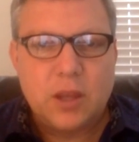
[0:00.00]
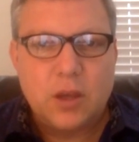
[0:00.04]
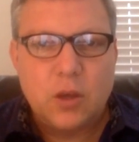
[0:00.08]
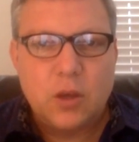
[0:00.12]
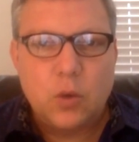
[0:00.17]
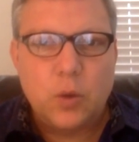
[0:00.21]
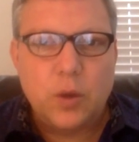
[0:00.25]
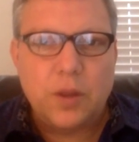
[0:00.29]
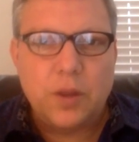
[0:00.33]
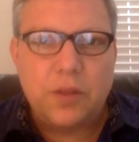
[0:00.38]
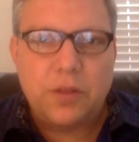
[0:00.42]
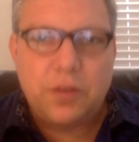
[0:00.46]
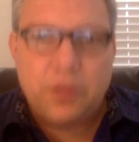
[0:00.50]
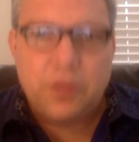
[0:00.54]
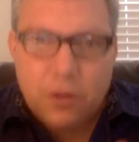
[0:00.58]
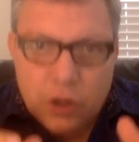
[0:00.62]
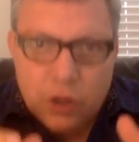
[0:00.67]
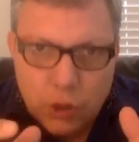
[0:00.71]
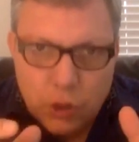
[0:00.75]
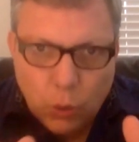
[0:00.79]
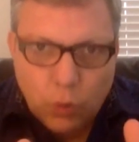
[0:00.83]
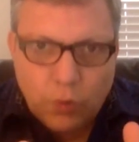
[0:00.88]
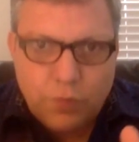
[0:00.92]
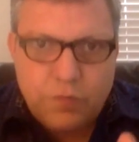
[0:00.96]
with
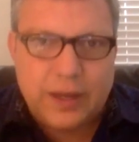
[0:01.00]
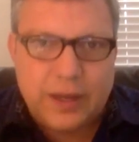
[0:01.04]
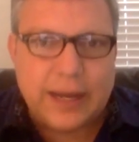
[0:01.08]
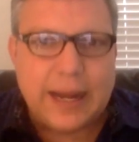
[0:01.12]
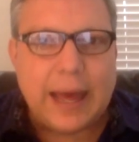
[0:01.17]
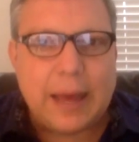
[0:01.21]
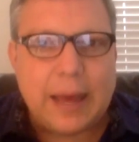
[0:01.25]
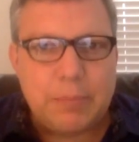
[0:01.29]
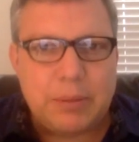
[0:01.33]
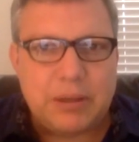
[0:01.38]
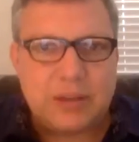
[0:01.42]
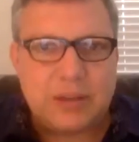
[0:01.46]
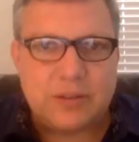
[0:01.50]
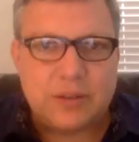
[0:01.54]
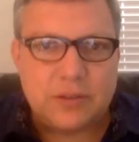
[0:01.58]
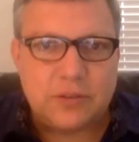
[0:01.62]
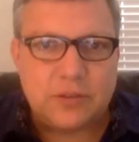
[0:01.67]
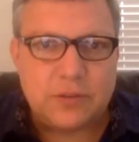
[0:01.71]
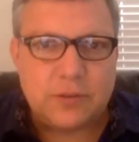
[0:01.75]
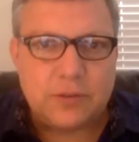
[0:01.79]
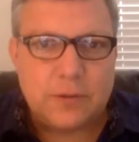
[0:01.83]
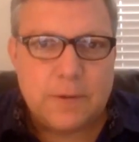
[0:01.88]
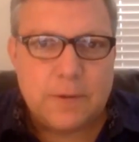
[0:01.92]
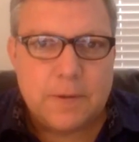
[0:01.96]
your V&I
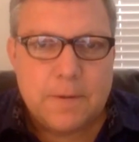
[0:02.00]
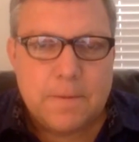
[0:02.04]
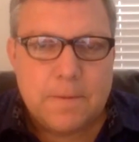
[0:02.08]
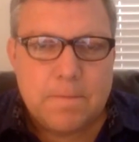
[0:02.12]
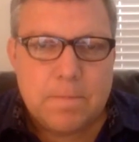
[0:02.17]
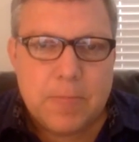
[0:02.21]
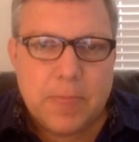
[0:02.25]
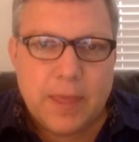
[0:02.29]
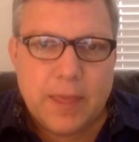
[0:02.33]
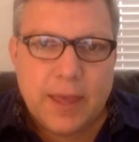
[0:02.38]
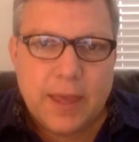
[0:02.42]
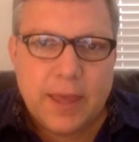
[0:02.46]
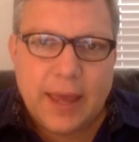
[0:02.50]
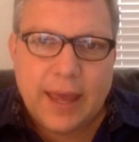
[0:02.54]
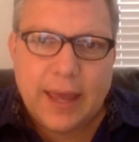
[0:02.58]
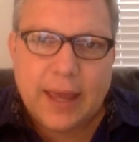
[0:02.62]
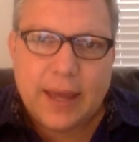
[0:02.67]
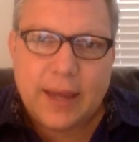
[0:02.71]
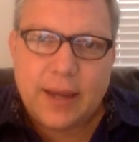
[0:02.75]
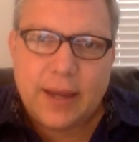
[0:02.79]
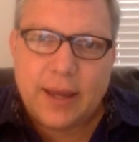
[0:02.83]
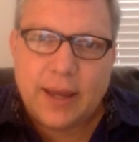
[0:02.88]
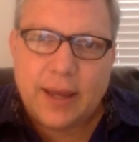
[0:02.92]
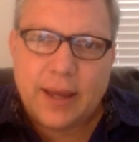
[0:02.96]
business.
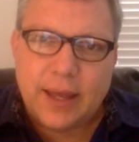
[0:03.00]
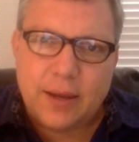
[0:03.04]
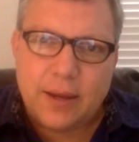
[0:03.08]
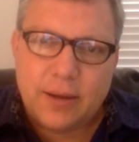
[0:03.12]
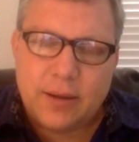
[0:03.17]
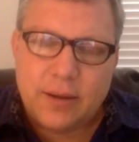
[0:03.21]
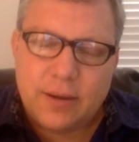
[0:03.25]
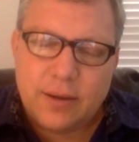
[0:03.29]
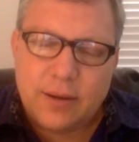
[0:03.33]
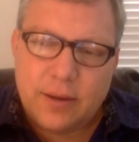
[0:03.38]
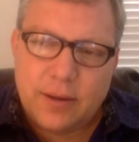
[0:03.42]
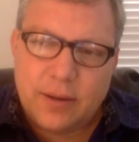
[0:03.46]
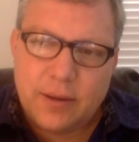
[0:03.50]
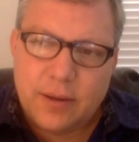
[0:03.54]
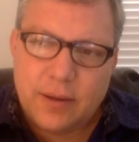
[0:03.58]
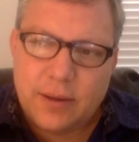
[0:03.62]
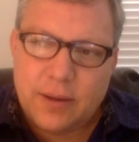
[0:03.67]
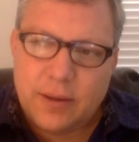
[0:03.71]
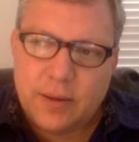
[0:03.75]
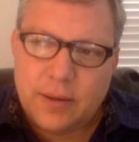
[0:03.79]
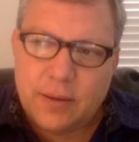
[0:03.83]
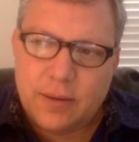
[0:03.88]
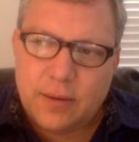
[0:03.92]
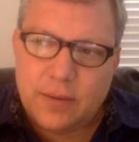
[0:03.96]
And
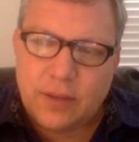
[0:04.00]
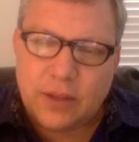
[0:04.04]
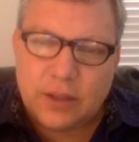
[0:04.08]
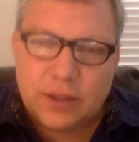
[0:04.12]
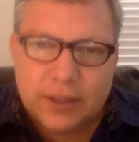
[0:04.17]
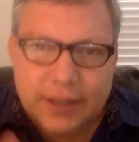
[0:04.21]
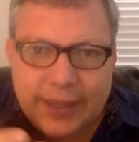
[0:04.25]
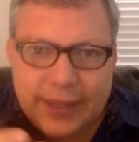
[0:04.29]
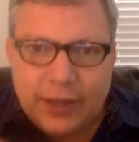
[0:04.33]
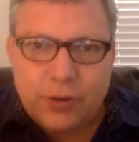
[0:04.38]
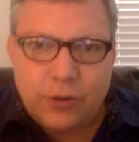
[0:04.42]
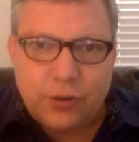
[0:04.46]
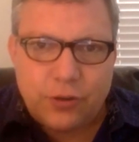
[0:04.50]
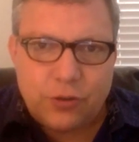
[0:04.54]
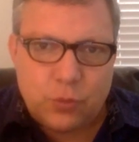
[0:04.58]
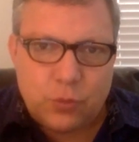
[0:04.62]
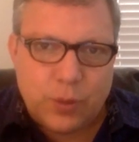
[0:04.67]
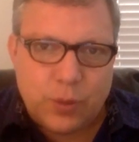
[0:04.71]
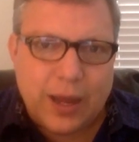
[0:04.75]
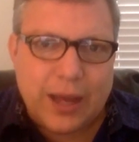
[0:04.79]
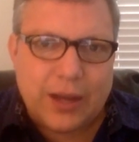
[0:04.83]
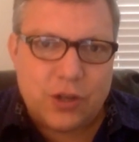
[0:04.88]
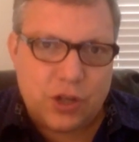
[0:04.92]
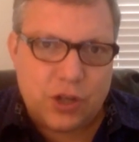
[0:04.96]
the leaders,
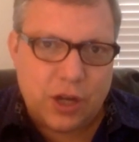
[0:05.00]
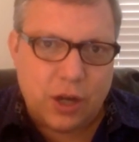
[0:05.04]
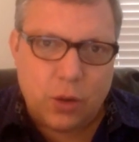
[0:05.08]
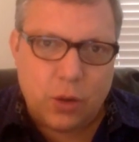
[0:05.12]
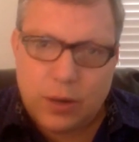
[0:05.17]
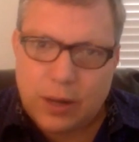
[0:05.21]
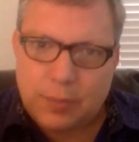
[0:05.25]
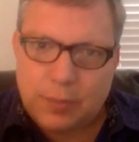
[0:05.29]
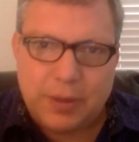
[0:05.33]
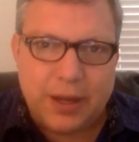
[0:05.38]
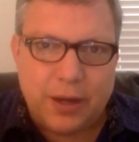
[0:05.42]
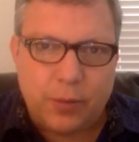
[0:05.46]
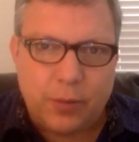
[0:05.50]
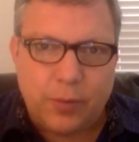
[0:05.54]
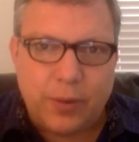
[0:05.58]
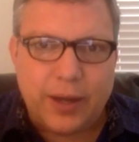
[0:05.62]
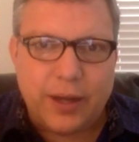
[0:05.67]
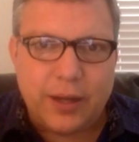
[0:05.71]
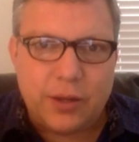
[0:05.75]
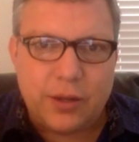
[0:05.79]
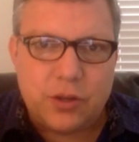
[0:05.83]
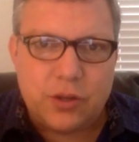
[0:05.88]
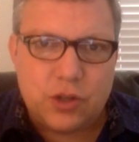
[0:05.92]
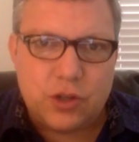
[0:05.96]
when I share what I'm getting
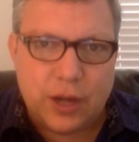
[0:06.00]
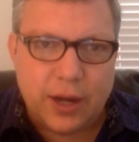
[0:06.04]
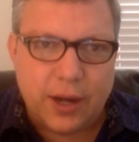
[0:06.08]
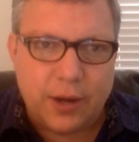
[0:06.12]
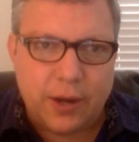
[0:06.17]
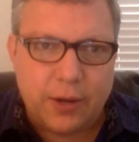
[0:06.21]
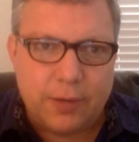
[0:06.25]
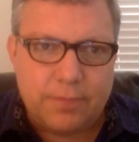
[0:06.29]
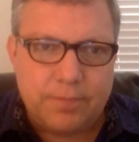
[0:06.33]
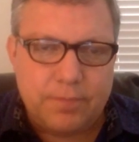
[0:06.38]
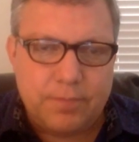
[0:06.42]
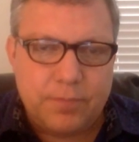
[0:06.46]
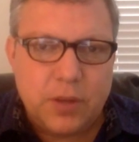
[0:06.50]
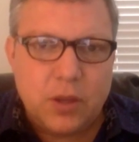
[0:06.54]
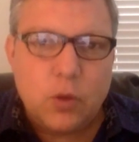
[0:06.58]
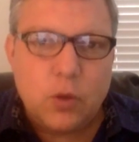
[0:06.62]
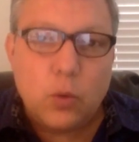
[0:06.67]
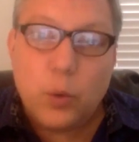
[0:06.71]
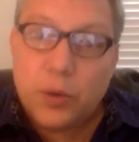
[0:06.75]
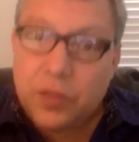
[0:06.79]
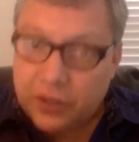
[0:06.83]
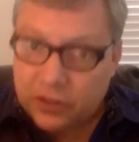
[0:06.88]
ready to share with